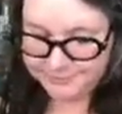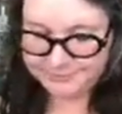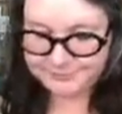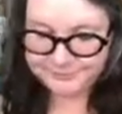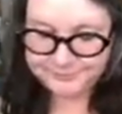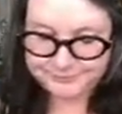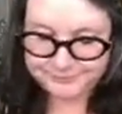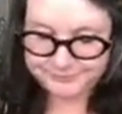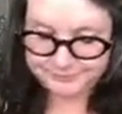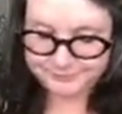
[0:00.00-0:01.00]

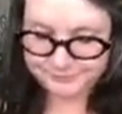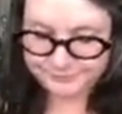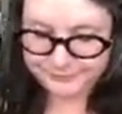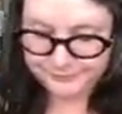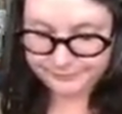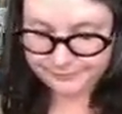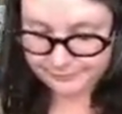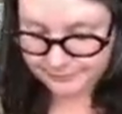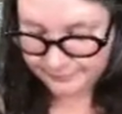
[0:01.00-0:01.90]
[no speech]